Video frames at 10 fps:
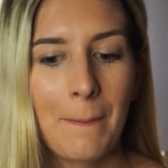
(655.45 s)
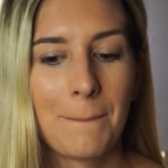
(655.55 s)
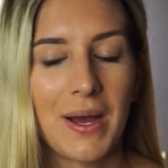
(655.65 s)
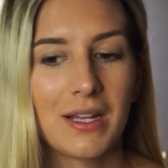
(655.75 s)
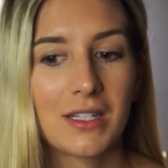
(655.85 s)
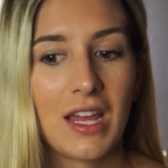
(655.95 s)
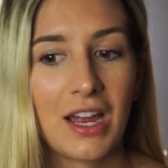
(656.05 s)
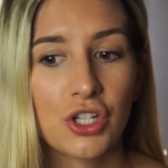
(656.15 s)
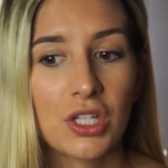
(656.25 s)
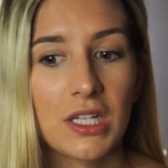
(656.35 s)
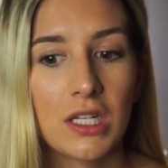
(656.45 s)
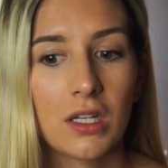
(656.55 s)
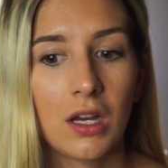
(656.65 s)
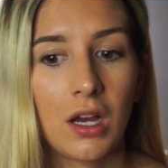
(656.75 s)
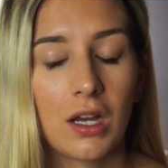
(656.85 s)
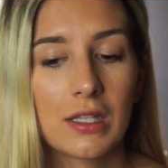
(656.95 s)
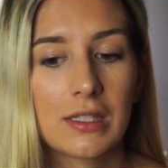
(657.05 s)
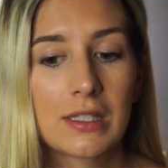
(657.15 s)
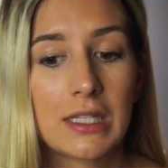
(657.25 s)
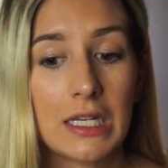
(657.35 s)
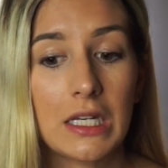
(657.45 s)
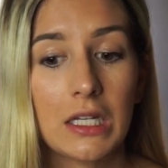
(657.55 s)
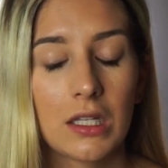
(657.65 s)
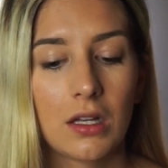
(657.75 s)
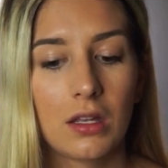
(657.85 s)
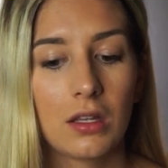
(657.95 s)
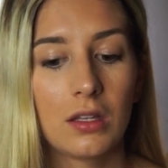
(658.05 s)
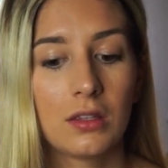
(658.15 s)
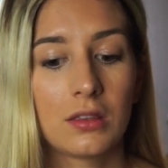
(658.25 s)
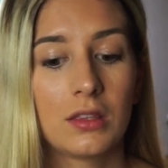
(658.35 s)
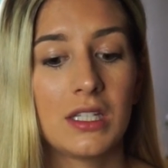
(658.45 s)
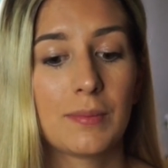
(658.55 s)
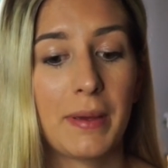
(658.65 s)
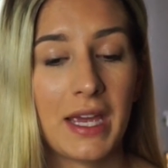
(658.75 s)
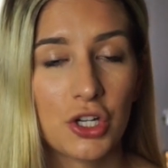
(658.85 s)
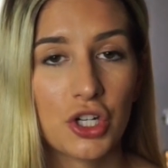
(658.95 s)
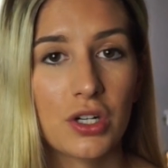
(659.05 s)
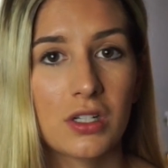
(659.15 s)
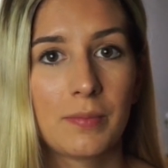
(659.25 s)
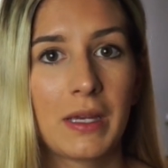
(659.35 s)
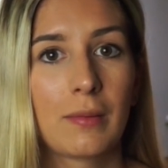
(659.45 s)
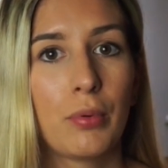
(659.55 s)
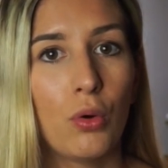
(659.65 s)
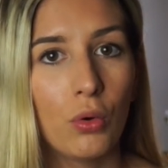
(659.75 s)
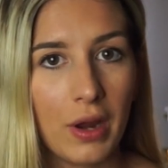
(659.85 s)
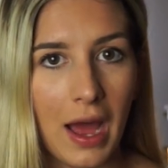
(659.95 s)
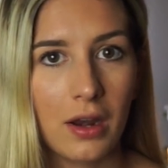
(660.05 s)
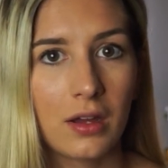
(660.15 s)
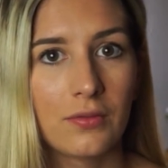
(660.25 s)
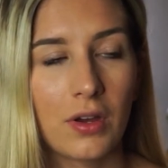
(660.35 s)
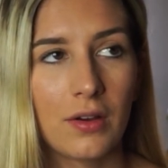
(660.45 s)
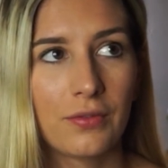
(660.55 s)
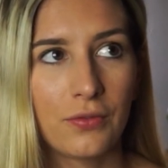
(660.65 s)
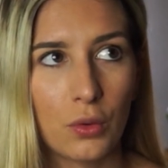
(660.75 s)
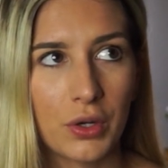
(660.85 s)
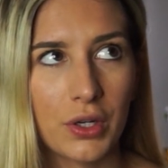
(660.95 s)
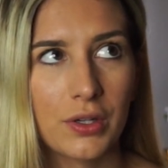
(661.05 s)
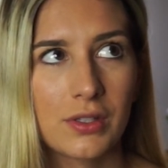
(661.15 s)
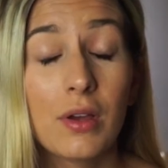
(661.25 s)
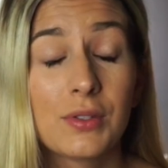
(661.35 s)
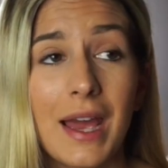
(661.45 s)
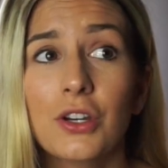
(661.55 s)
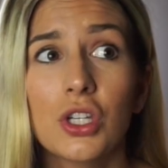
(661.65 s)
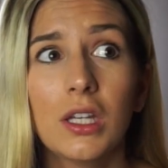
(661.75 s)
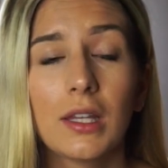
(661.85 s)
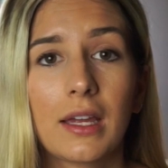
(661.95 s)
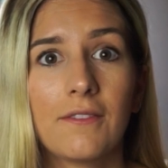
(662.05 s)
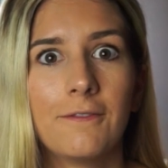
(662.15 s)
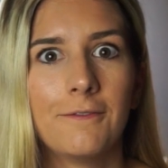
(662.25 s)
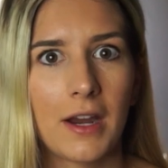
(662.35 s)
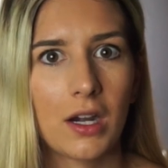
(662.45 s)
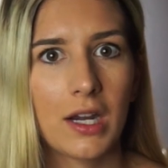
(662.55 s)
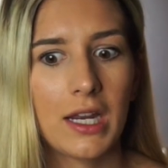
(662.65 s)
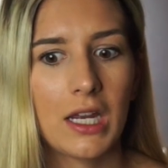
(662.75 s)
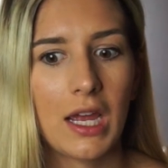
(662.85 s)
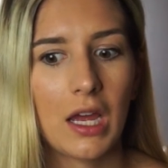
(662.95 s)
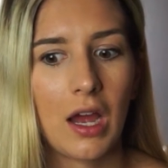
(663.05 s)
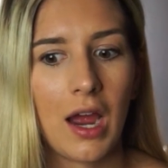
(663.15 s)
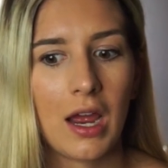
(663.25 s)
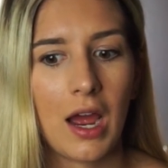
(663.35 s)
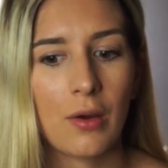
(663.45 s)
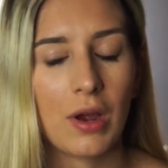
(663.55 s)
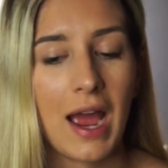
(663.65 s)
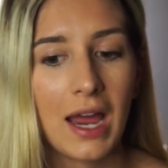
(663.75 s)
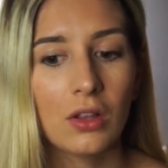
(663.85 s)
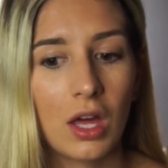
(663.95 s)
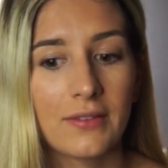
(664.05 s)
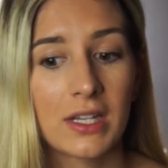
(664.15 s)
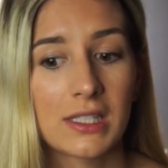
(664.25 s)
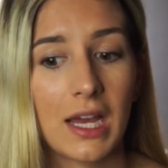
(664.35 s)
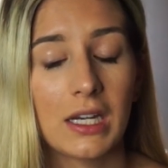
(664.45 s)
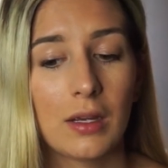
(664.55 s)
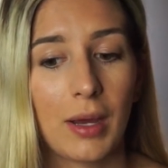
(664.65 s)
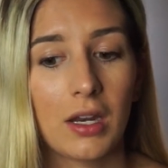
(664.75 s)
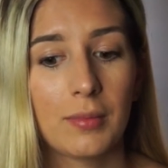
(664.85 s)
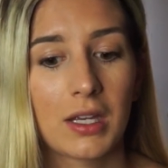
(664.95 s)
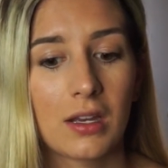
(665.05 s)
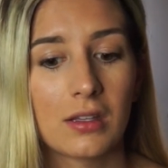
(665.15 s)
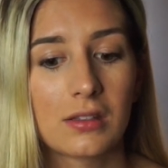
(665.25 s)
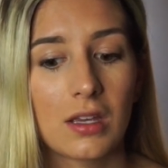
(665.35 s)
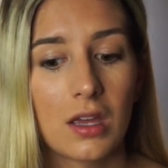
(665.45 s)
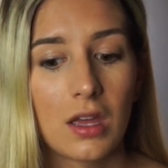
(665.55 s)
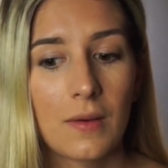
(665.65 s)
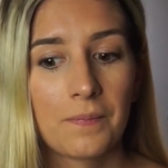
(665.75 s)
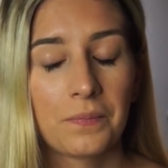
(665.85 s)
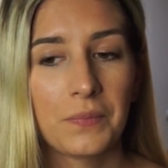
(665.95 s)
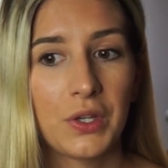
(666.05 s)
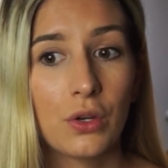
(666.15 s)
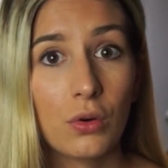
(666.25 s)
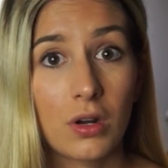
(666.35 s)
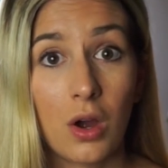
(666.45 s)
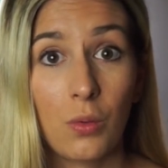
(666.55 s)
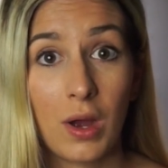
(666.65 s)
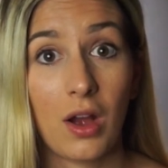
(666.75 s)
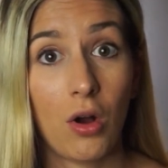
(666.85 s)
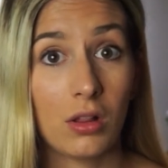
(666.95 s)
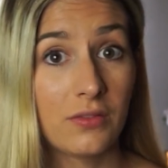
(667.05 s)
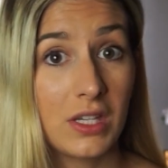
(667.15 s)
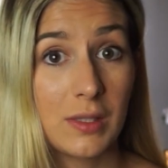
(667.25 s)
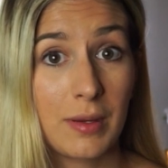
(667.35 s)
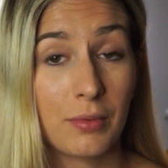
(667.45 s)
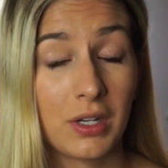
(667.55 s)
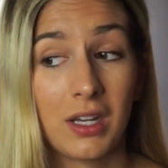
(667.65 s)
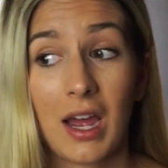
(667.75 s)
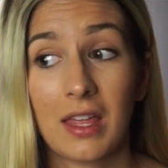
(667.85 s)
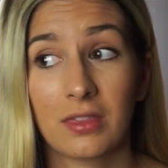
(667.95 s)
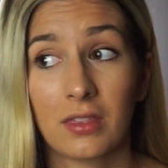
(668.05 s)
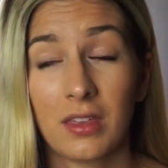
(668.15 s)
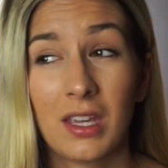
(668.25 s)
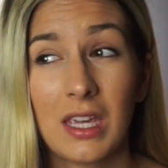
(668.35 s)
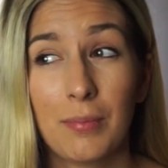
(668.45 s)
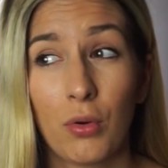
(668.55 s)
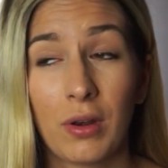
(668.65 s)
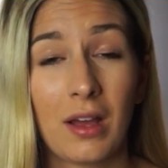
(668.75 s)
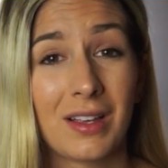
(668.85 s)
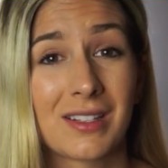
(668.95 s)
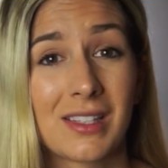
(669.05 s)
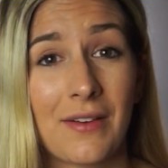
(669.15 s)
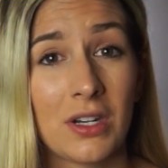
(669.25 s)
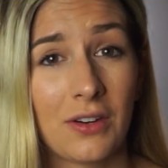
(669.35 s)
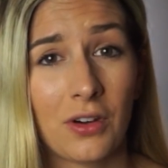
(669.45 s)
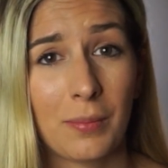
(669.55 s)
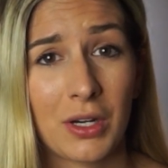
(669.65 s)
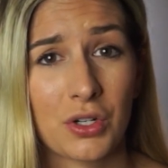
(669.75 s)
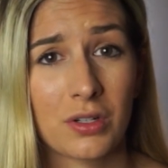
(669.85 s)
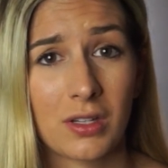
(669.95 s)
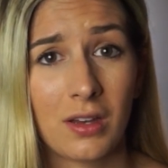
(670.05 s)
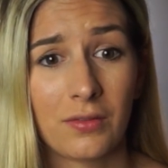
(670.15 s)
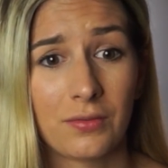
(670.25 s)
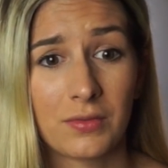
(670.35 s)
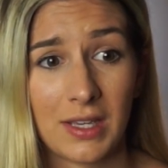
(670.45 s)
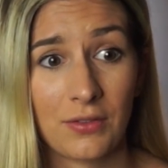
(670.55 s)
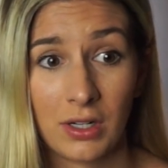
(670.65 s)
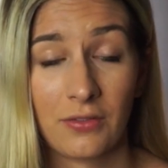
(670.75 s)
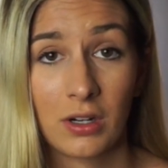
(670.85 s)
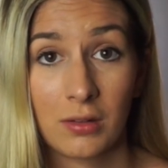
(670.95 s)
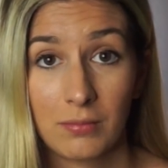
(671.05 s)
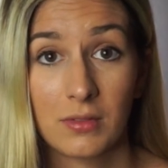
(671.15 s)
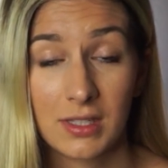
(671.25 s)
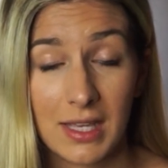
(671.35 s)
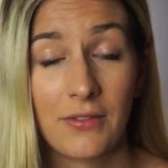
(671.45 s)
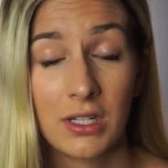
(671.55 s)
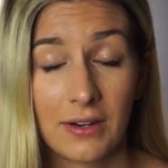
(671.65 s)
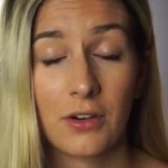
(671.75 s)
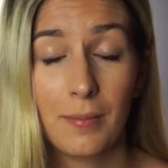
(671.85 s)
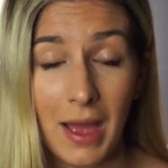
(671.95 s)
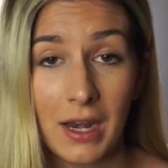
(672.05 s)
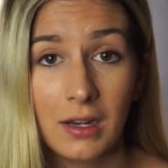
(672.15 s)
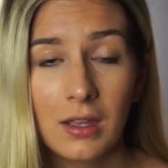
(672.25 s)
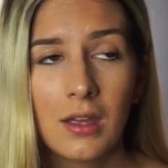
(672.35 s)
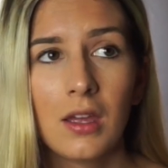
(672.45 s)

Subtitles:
but to actually see these pictures being pulled out of folders, it was actually I had a lot of anxiety about it because you don't know what all of these people did. I think he pulled out like 7 different pictures of seven different men,